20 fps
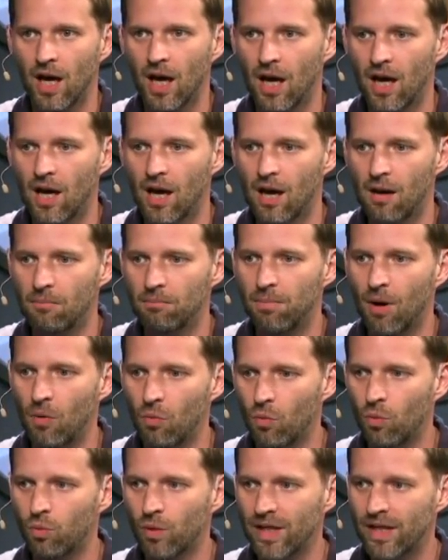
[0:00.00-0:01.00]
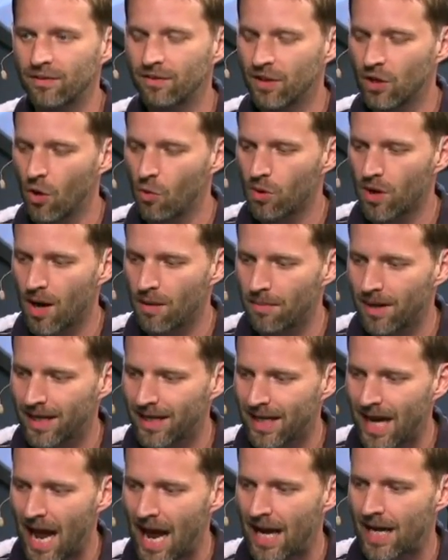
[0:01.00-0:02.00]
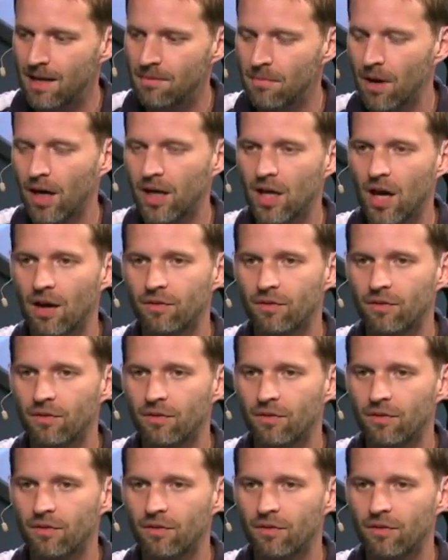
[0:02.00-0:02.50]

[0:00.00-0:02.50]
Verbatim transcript: Uh, but even though we're not making any money